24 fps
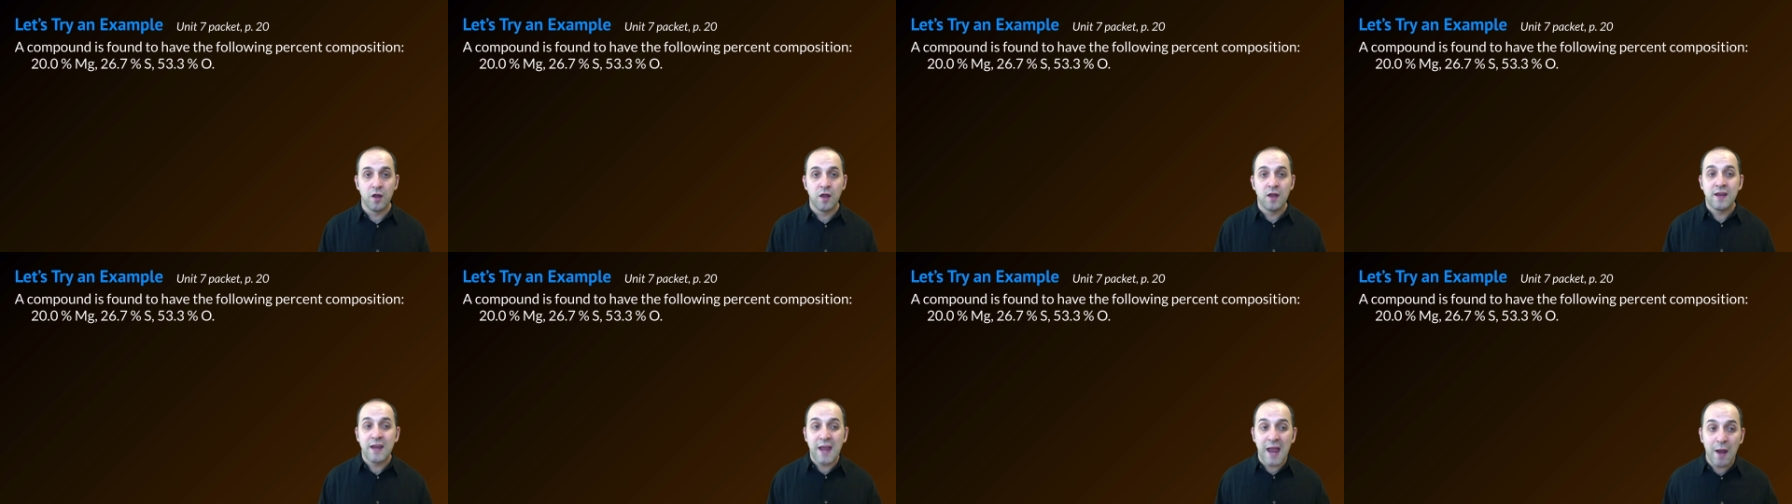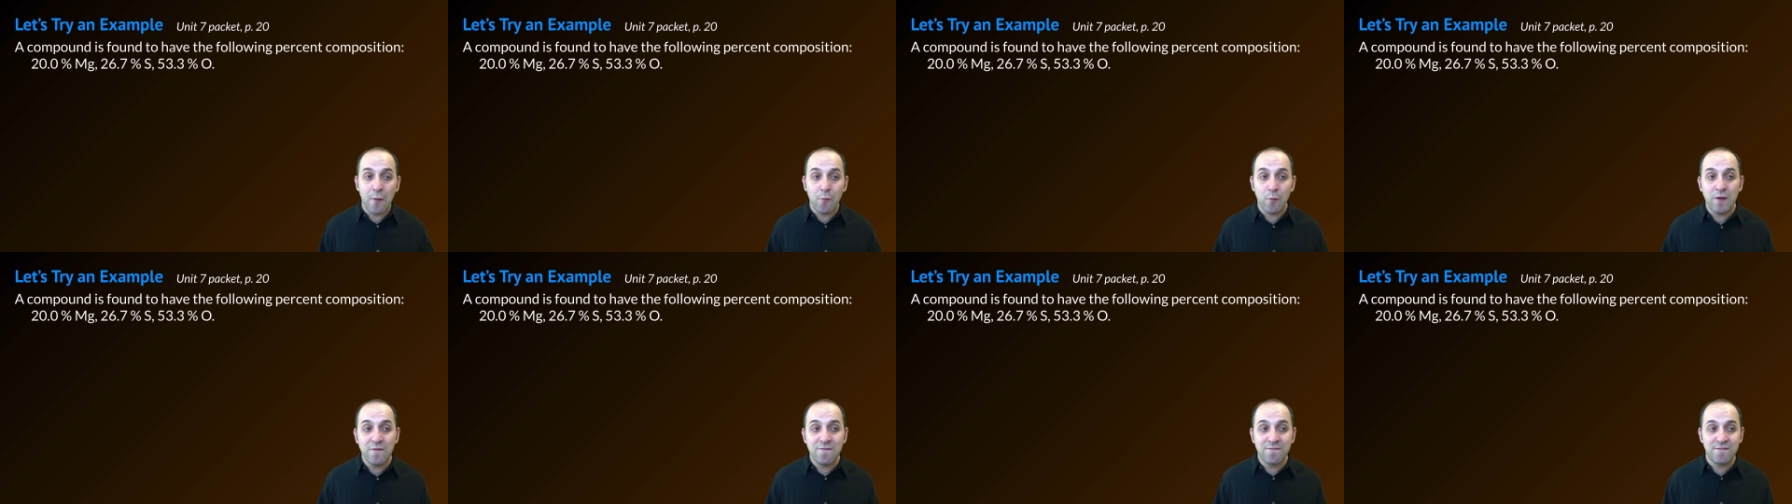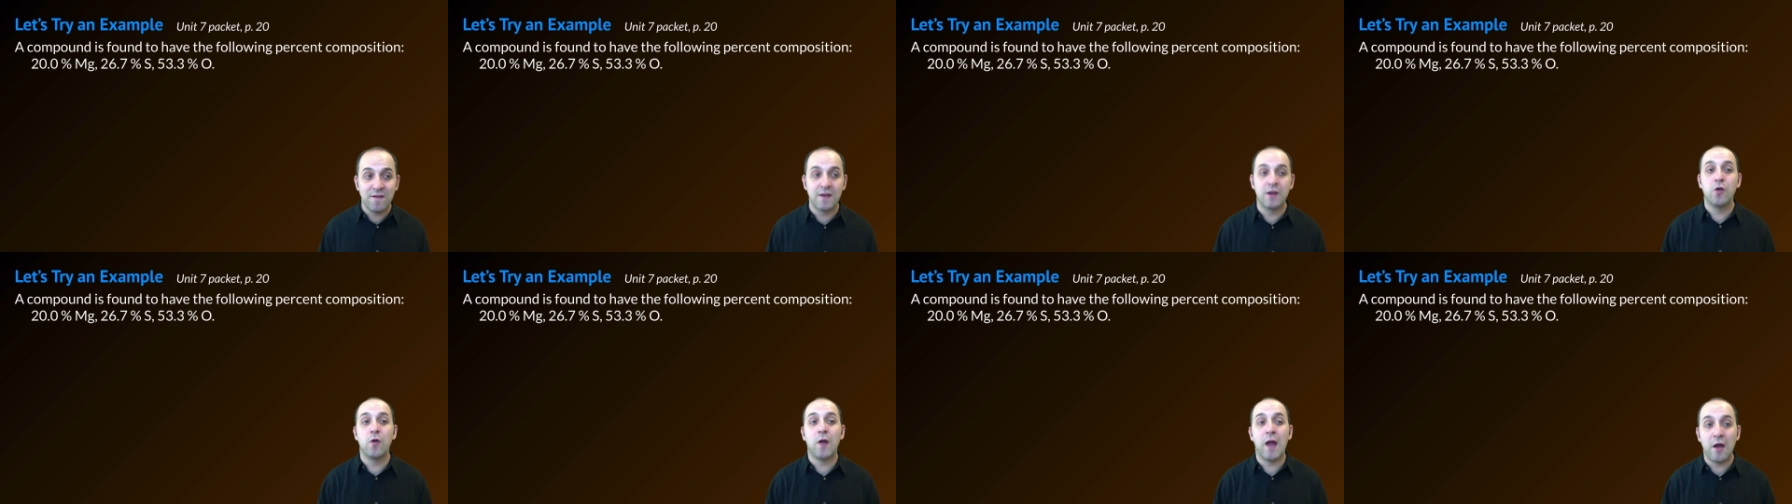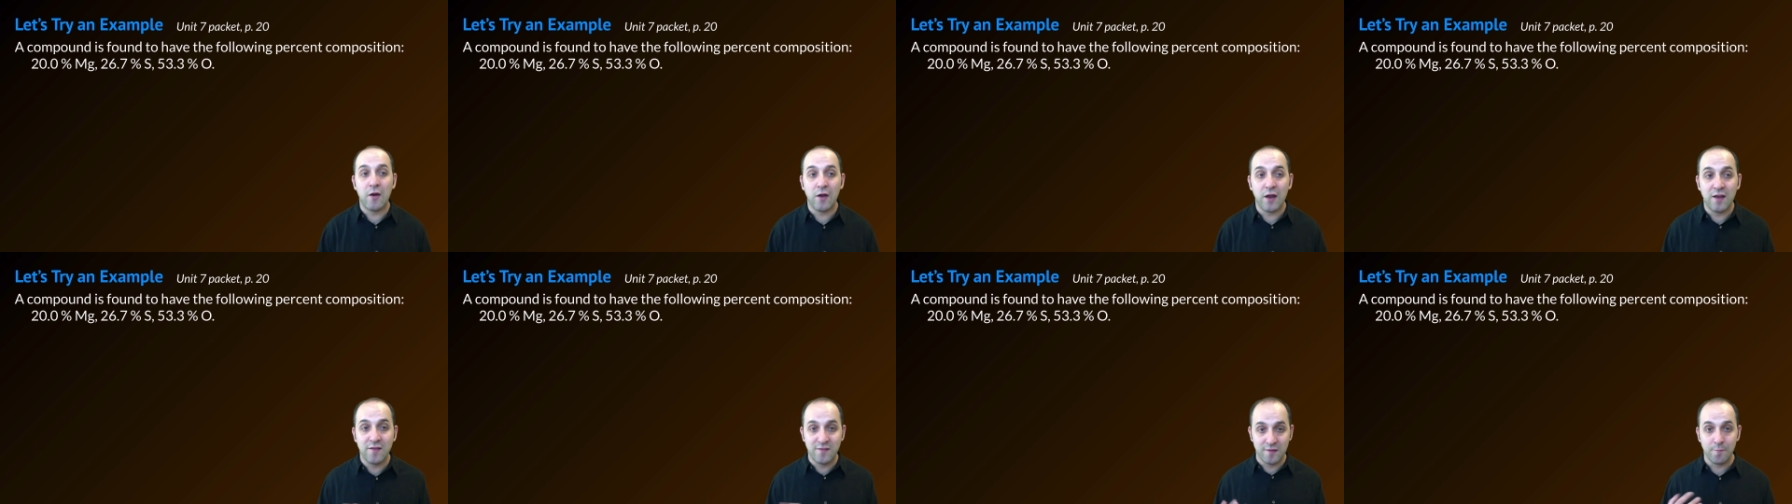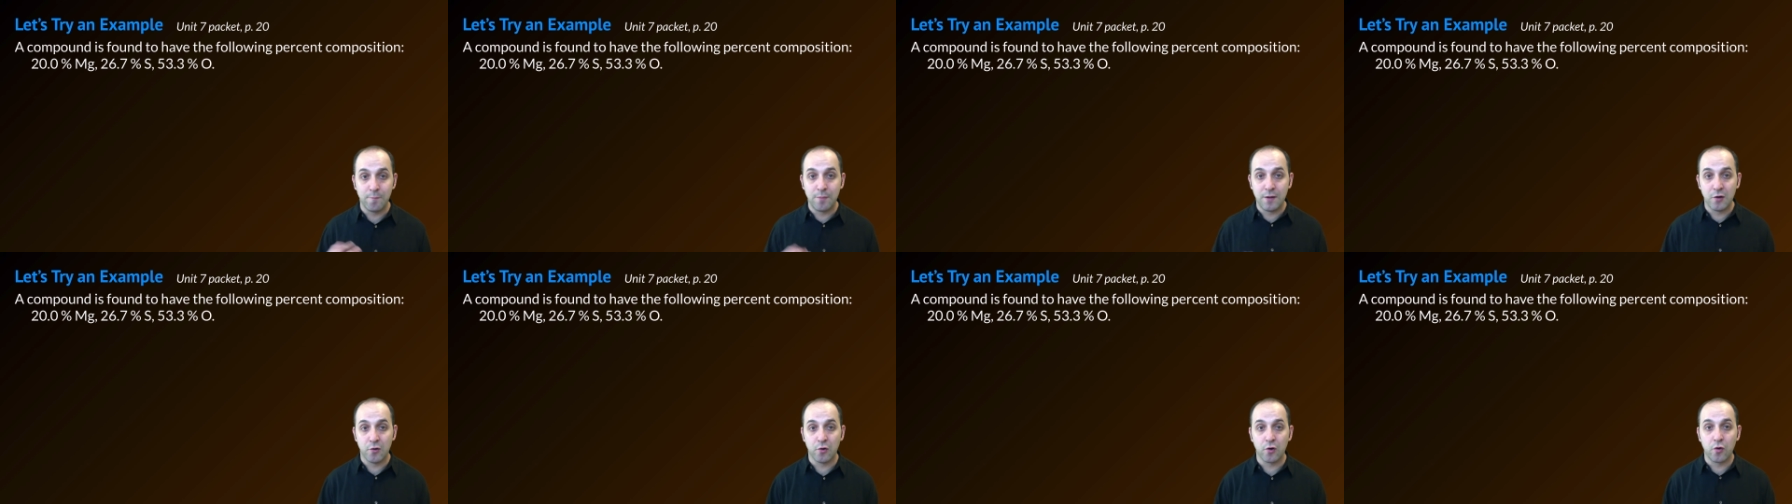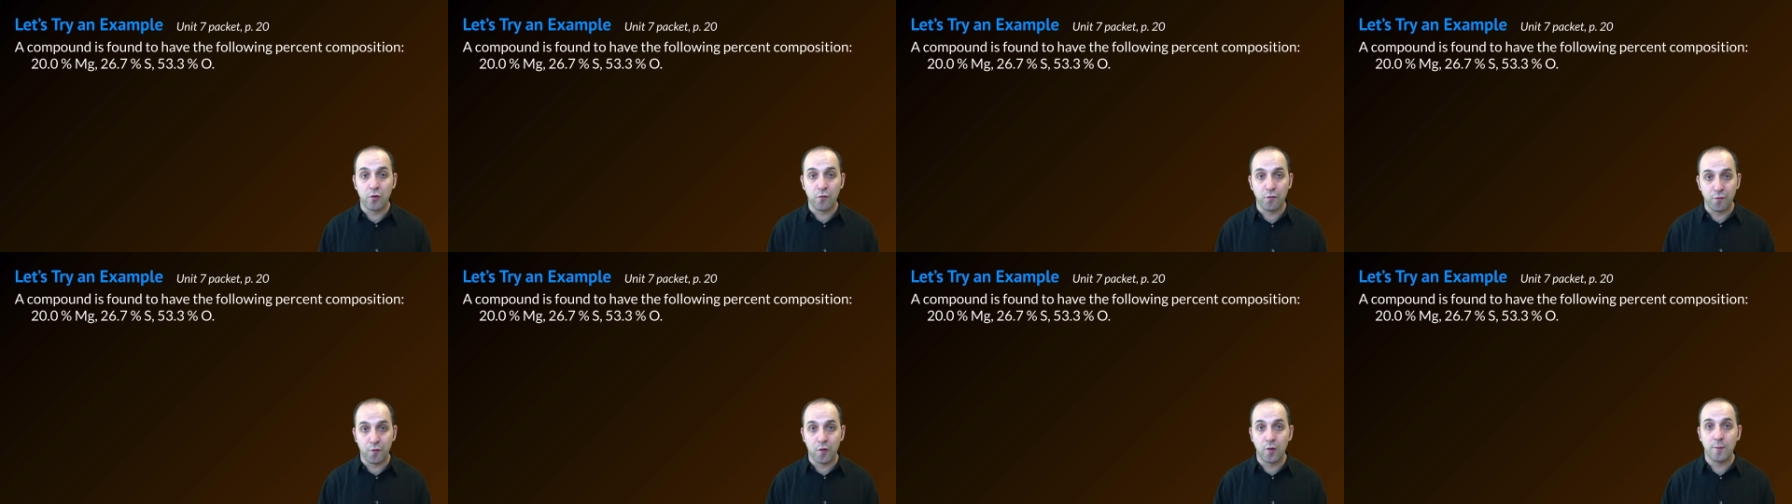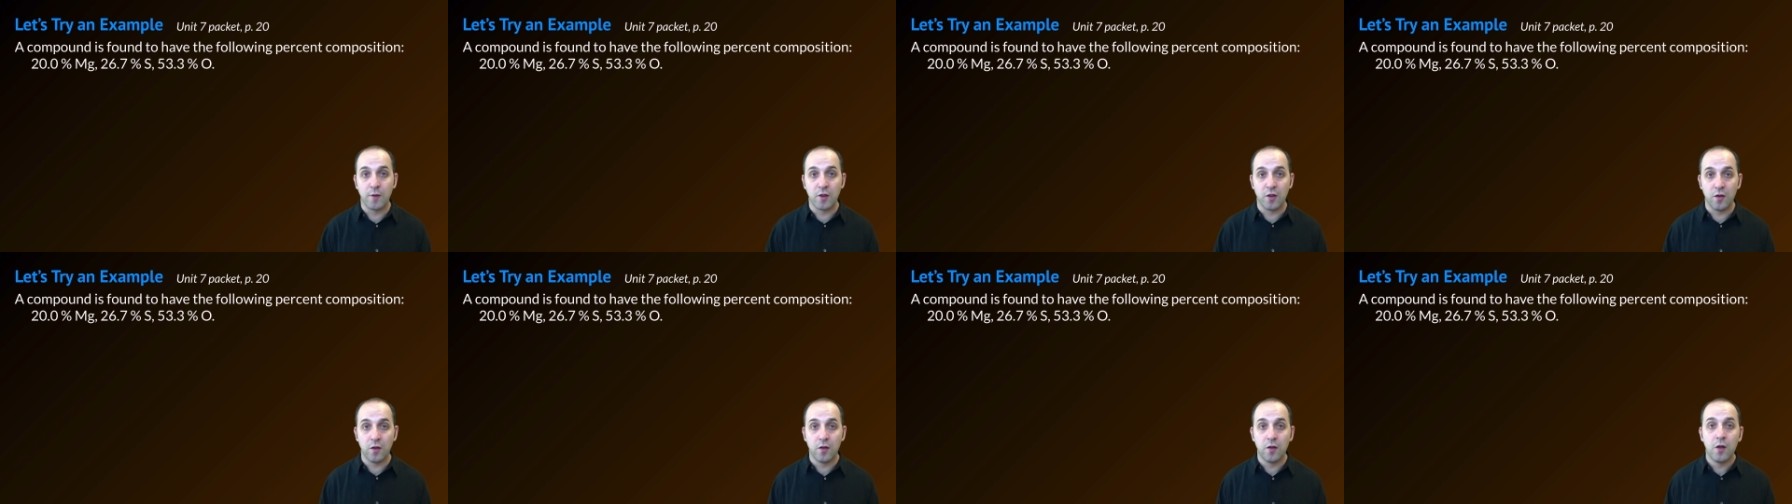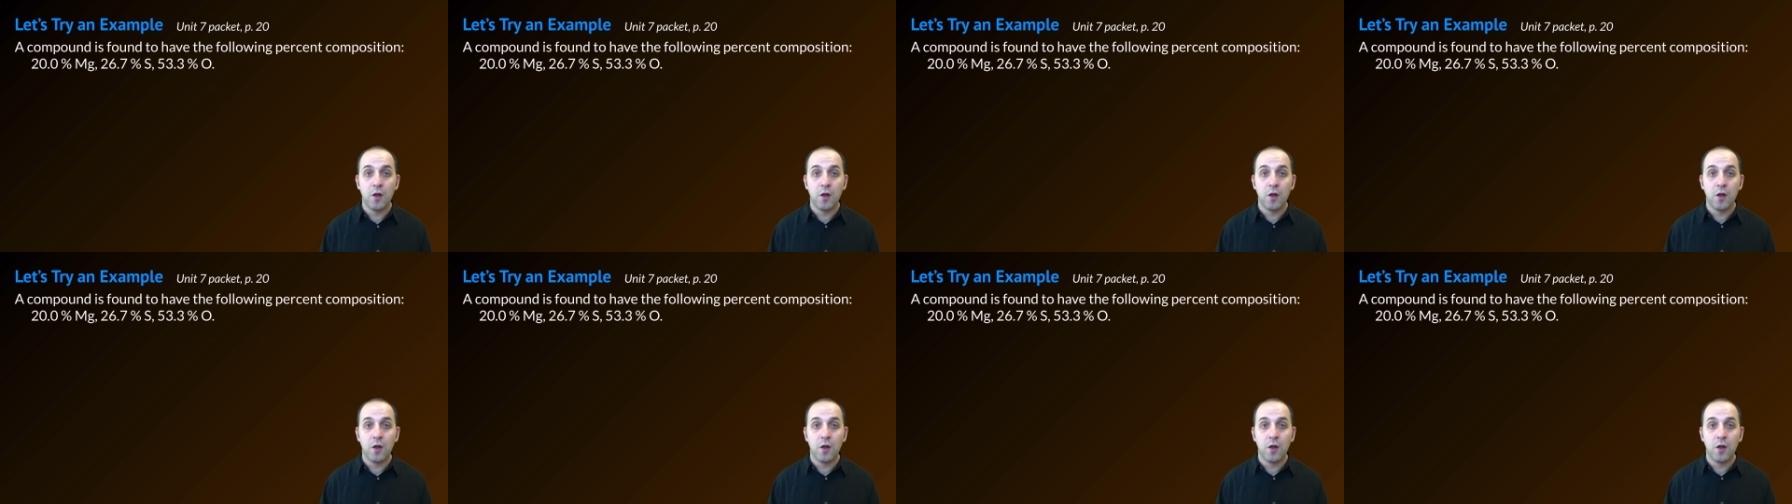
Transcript: Can we figure out its empirical formula?